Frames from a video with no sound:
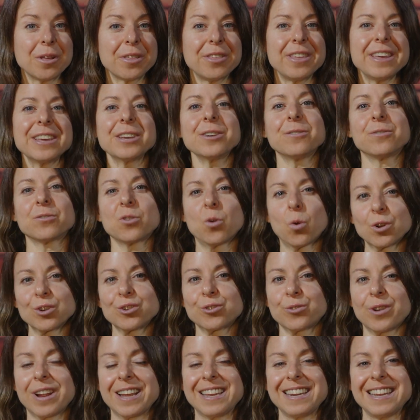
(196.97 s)
think of core
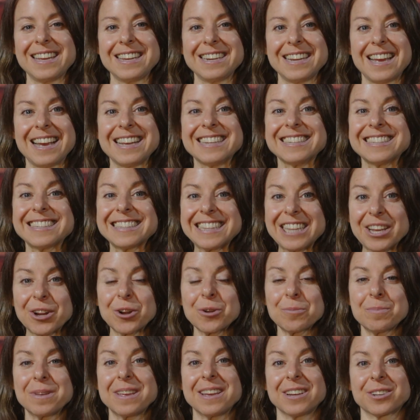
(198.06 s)
training as
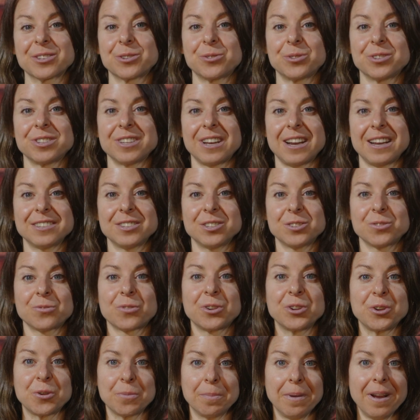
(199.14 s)
therapy exercises for
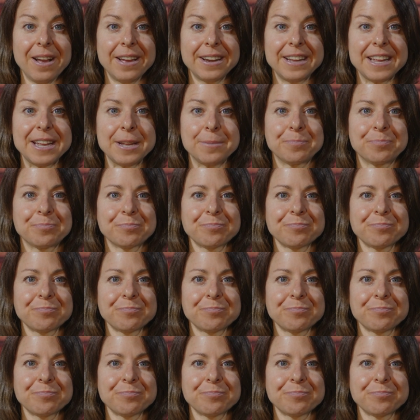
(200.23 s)
your body